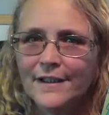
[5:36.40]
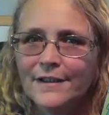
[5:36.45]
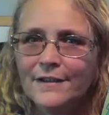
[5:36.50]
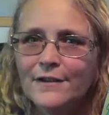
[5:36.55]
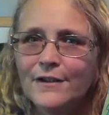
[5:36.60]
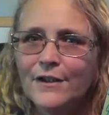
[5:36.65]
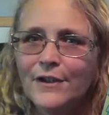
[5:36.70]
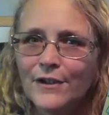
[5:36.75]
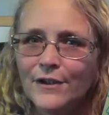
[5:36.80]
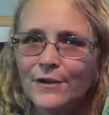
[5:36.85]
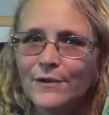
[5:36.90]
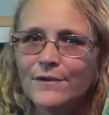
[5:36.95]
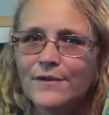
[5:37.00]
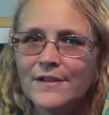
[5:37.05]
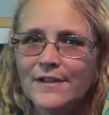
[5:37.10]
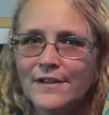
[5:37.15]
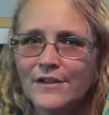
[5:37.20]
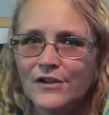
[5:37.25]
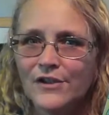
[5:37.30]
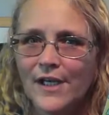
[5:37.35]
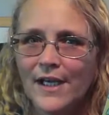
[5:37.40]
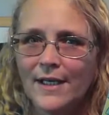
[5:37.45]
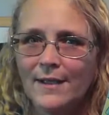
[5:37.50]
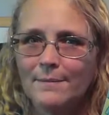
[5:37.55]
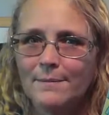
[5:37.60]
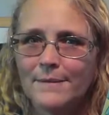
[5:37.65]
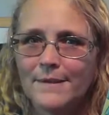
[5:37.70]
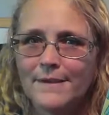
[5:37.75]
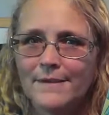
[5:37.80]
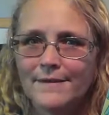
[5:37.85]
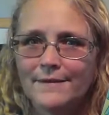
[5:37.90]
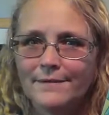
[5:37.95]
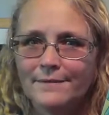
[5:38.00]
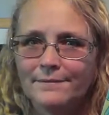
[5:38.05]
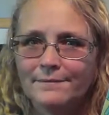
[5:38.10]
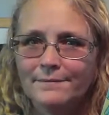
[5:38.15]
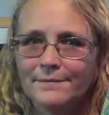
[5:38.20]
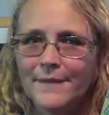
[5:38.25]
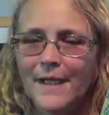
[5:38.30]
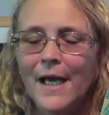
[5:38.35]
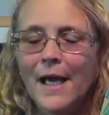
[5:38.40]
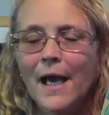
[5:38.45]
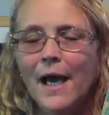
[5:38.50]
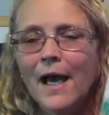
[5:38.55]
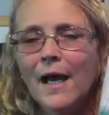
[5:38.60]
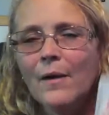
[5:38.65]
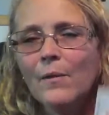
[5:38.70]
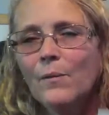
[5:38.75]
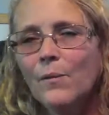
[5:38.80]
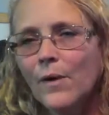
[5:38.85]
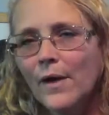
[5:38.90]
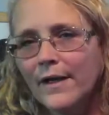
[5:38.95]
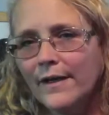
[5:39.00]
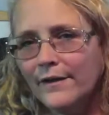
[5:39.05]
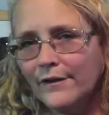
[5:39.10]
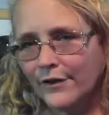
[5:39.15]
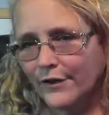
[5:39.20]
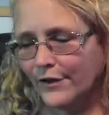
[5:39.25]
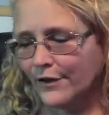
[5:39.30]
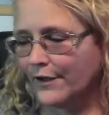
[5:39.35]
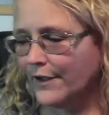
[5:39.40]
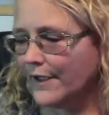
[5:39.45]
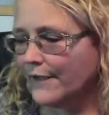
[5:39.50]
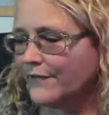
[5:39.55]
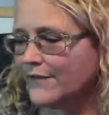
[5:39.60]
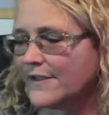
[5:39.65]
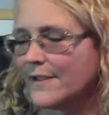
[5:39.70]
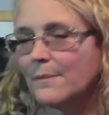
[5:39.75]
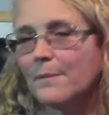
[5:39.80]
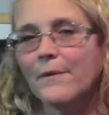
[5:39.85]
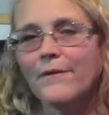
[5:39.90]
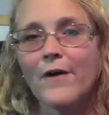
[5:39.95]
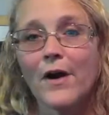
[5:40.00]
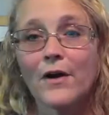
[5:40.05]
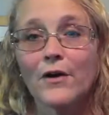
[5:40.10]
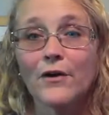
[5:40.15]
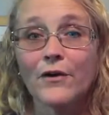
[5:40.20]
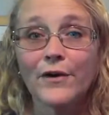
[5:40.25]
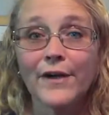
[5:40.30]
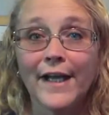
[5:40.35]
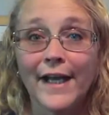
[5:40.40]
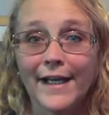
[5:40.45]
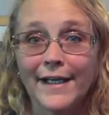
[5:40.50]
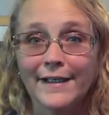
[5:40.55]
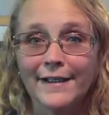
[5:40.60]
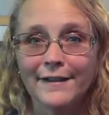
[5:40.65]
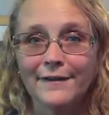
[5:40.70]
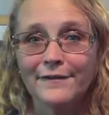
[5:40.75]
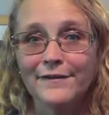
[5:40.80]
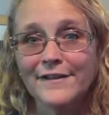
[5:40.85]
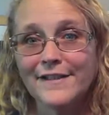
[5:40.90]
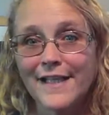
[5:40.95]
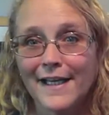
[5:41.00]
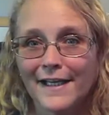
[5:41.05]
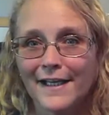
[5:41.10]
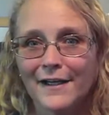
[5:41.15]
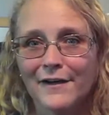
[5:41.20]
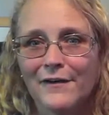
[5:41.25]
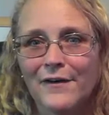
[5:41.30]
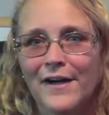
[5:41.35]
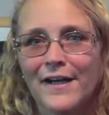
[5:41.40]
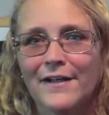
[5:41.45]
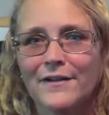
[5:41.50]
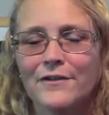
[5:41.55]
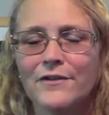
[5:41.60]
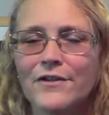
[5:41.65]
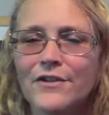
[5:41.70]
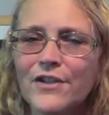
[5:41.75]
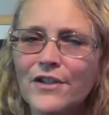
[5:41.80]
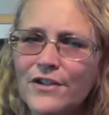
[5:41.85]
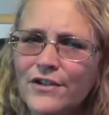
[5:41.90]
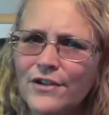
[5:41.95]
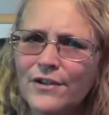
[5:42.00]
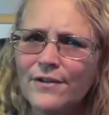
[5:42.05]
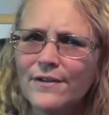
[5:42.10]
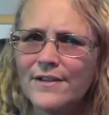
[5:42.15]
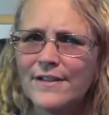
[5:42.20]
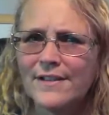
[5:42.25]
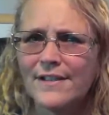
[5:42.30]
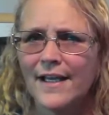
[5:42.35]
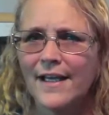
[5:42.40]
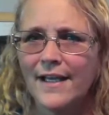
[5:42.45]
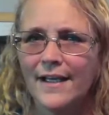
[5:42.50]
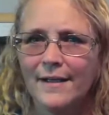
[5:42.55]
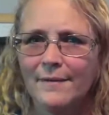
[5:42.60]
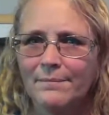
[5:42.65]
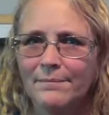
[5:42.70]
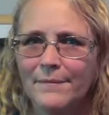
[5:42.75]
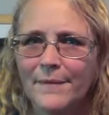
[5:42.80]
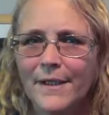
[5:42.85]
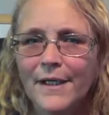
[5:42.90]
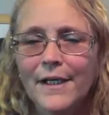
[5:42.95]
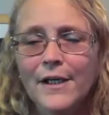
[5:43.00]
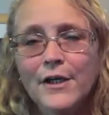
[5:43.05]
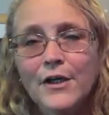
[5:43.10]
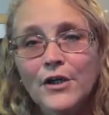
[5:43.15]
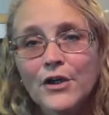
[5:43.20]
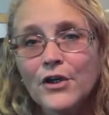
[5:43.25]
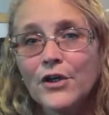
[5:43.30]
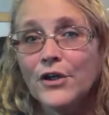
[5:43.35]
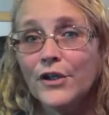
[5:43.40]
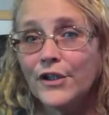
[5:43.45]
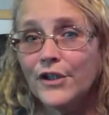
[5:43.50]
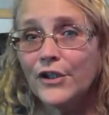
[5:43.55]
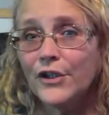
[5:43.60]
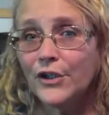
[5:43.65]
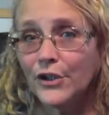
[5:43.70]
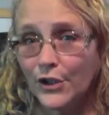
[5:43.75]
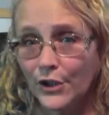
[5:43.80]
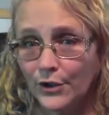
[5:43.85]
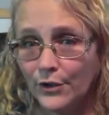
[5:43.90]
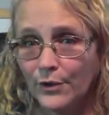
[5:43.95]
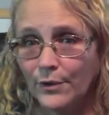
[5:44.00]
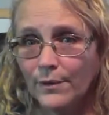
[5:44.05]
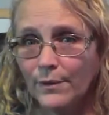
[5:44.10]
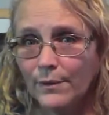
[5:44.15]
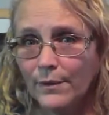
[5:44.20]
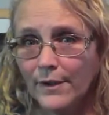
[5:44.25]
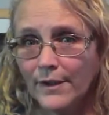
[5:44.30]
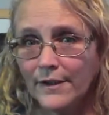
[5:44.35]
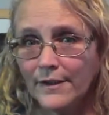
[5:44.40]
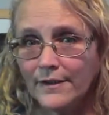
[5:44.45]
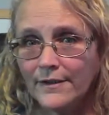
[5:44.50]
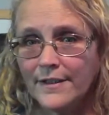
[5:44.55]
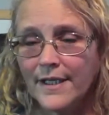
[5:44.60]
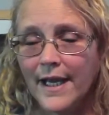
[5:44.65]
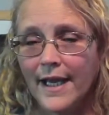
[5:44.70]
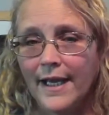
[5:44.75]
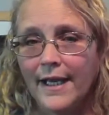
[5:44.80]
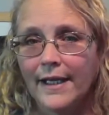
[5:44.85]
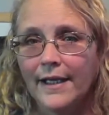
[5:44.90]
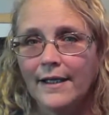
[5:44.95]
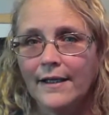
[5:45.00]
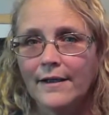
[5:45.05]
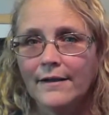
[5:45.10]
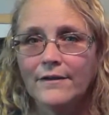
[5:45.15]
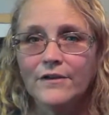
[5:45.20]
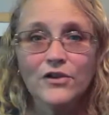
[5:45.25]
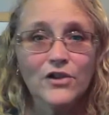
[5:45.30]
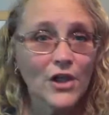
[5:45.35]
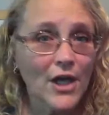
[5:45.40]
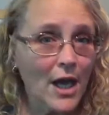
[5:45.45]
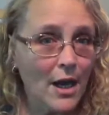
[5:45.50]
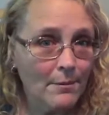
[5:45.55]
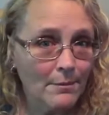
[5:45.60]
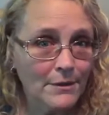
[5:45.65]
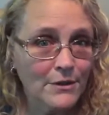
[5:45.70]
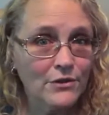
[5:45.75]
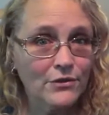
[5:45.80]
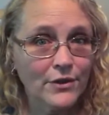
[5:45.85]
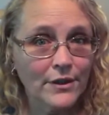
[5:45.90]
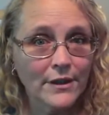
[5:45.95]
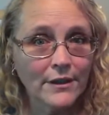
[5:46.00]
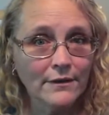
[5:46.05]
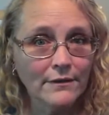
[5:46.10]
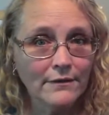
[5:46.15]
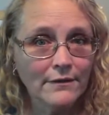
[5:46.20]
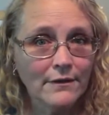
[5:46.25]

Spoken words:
to use the shapes. I wonder if some of our creative second graders could do the same. Could you take geometry